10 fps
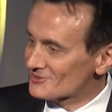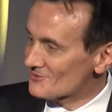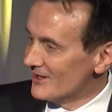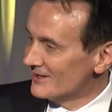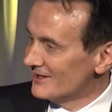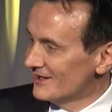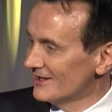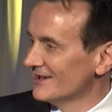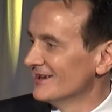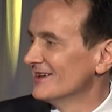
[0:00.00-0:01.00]
one
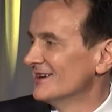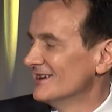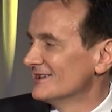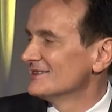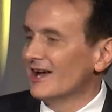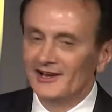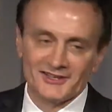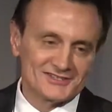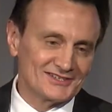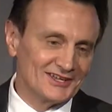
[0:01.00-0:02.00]
day tell
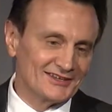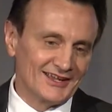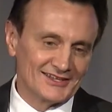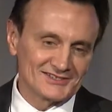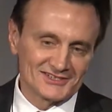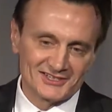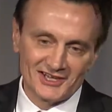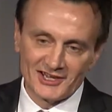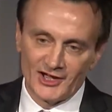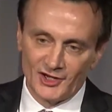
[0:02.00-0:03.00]
us that AstraZeneca